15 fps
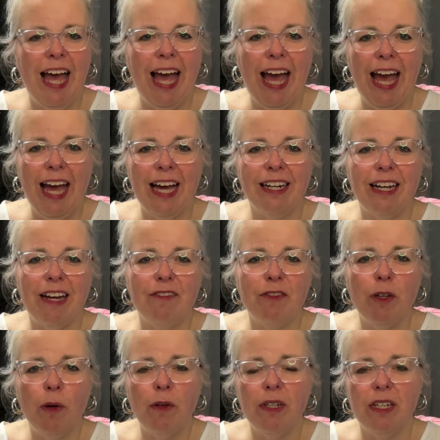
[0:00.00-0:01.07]
And I've
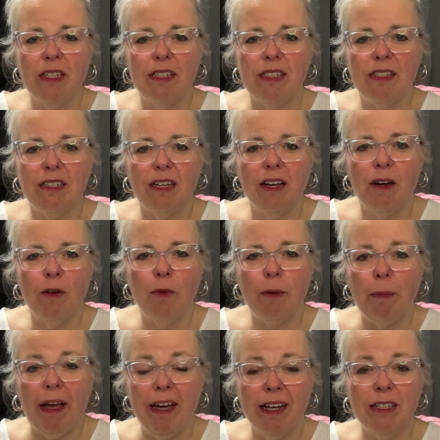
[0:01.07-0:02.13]
noticed when
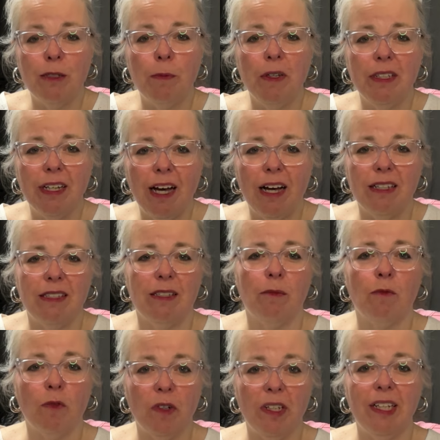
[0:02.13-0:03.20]
my husband got some
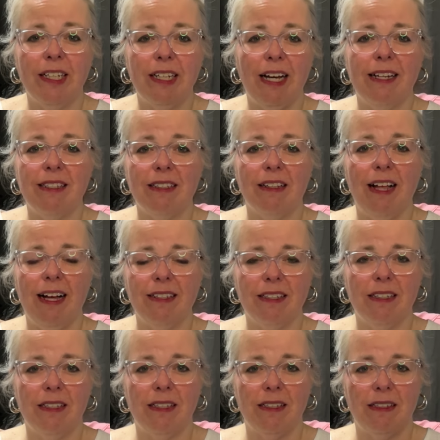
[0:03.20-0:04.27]
really nice
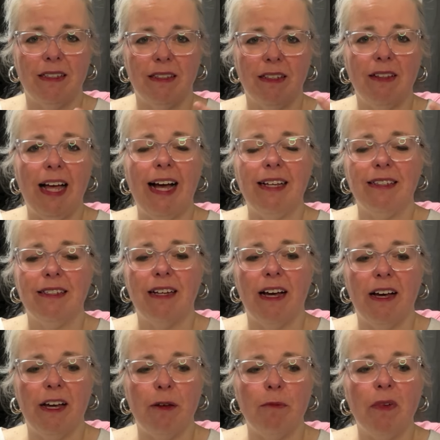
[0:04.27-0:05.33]
glasses the last
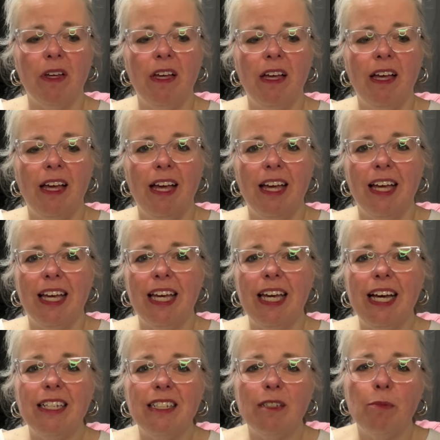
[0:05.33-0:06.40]
time, he
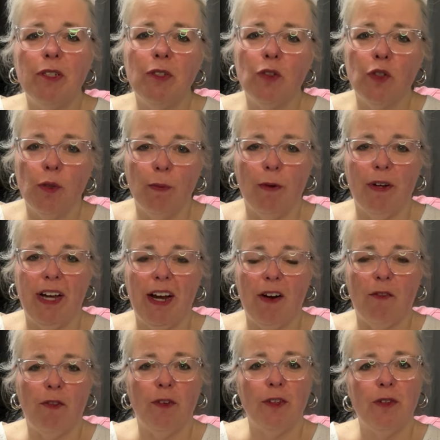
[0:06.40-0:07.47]
has to be super
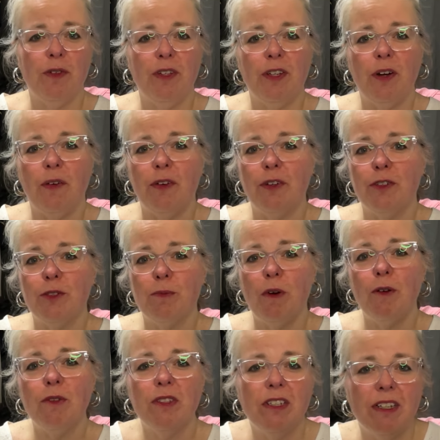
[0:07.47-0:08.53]
careful. You you know, you're
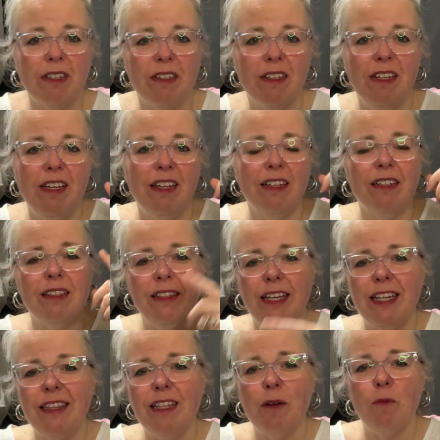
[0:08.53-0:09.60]
supposed to
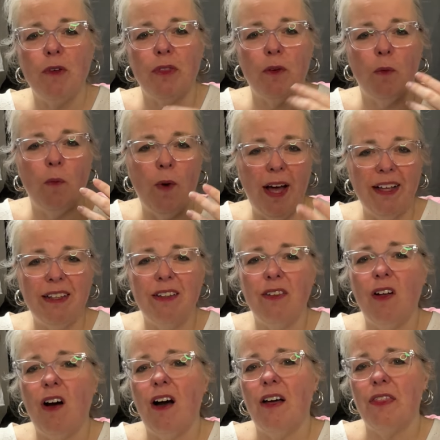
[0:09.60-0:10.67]
clean them with a wet
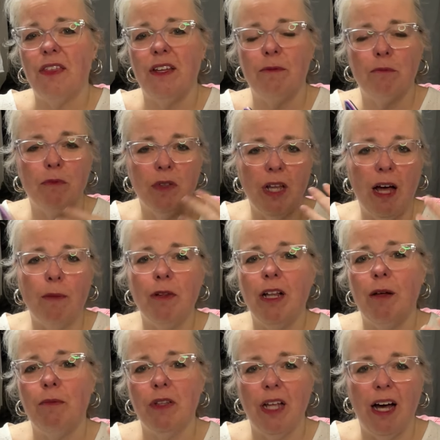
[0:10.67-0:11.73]
cloth and blah blah
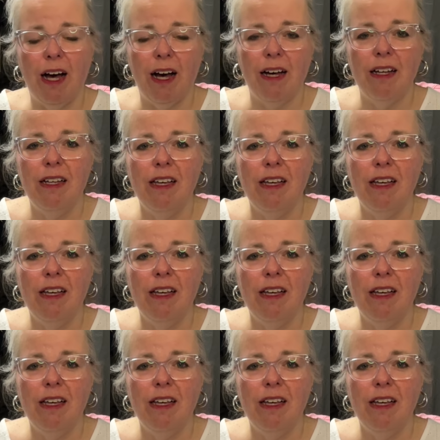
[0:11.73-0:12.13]
blah.